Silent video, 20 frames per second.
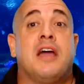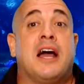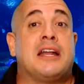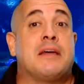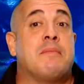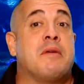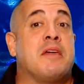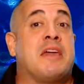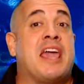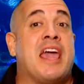got to
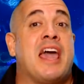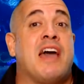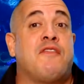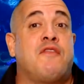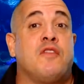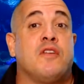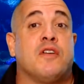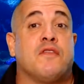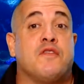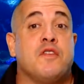be
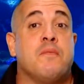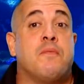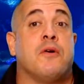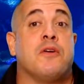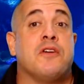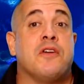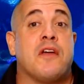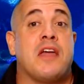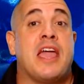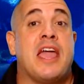careful if you put
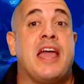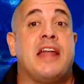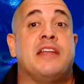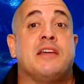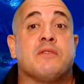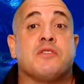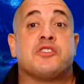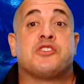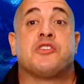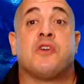your hand near
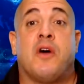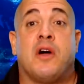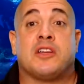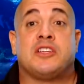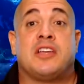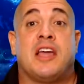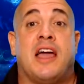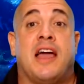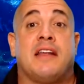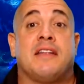a shark's
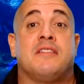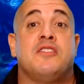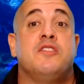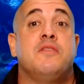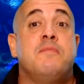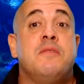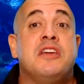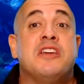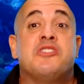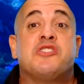head. You'd
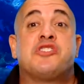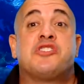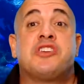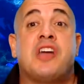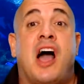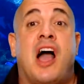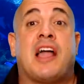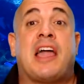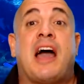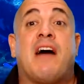be in
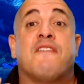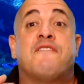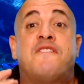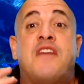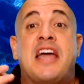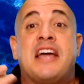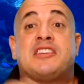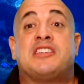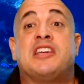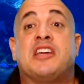shock how
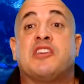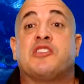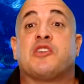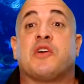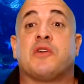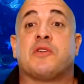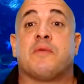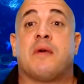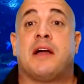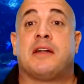fast she can turn
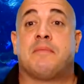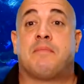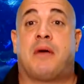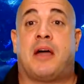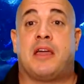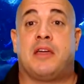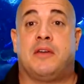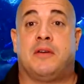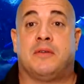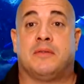around and
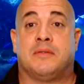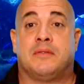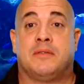bite you.